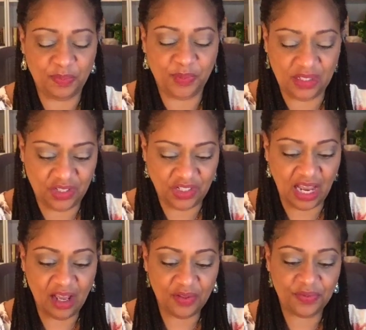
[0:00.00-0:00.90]
this
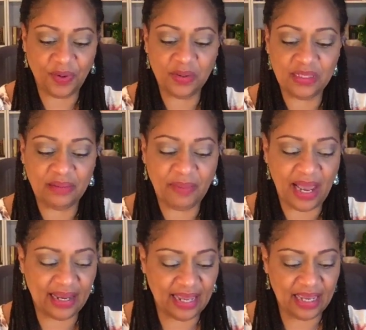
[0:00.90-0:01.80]
child throws it
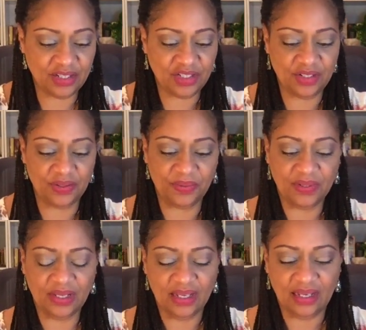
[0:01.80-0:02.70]
back at you.
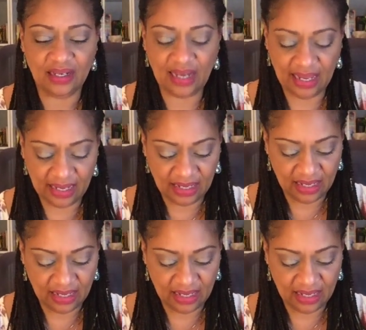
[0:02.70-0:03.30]
Like,